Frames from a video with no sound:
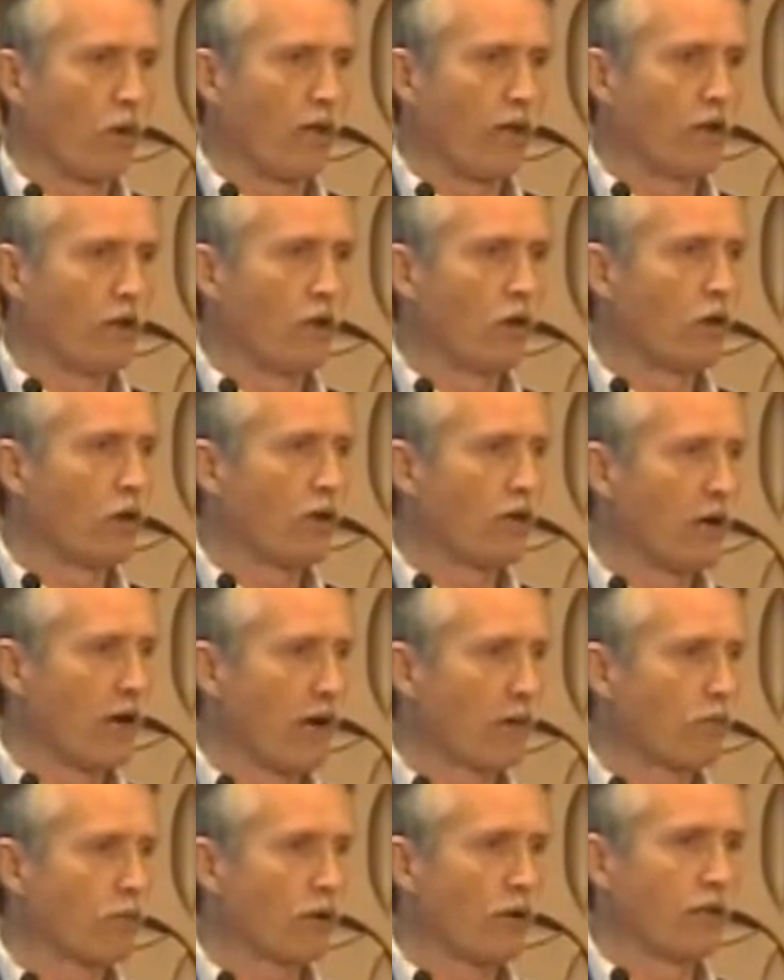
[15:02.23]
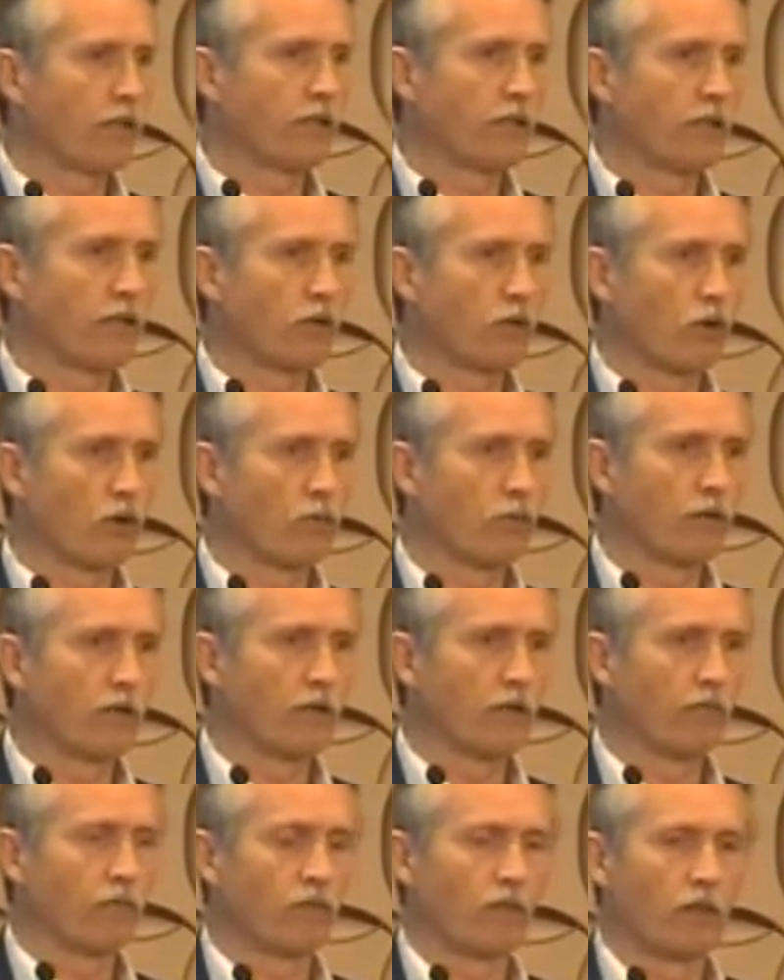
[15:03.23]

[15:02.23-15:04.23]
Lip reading: We own and operate the equipment.